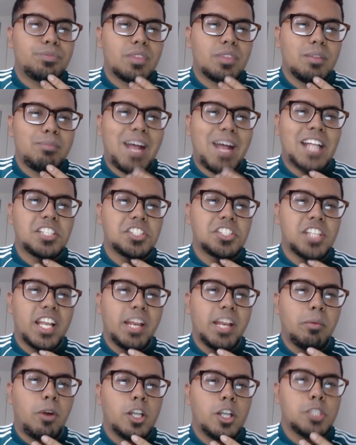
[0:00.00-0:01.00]
matches
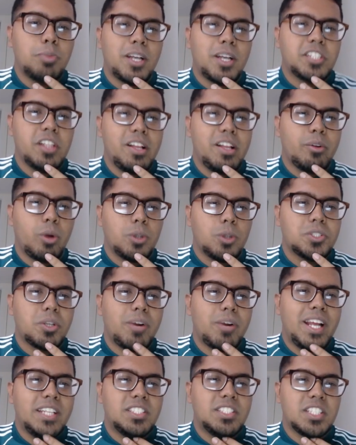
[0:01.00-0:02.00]
anymore, especially
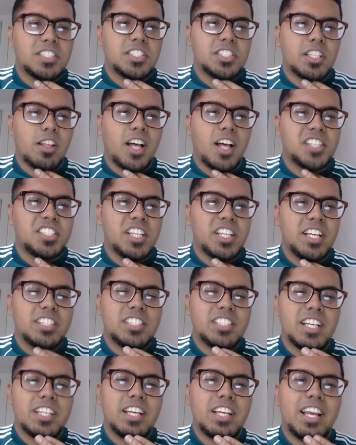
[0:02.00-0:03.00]
Roserade, since it lost
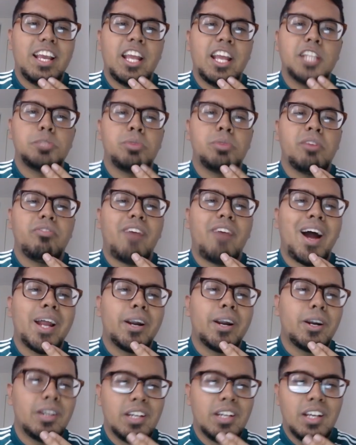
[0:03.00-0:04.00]
to HP
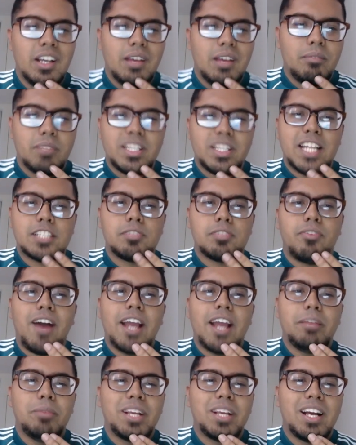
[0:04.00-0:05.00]
Fire. But that's
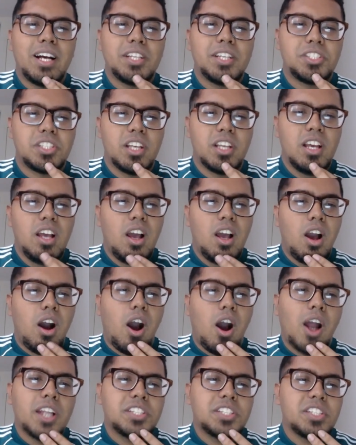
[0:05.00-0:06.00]
fine because
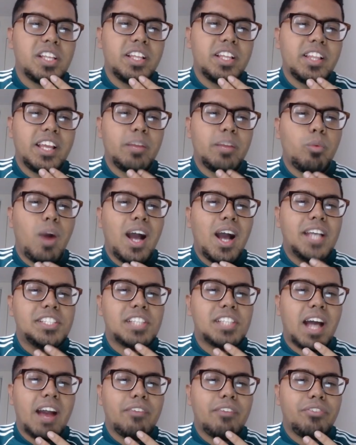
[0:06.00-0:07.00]
honestly, lead-wise,
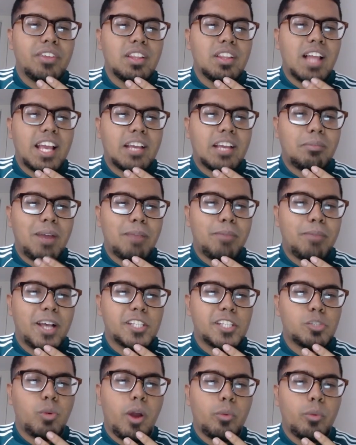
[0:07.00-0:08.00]
I feel like my
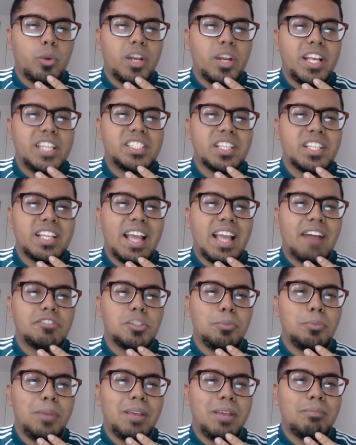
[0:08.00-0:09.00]
best one would easily have
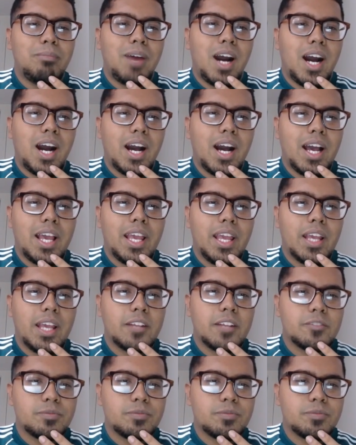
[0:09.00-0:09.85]
to be my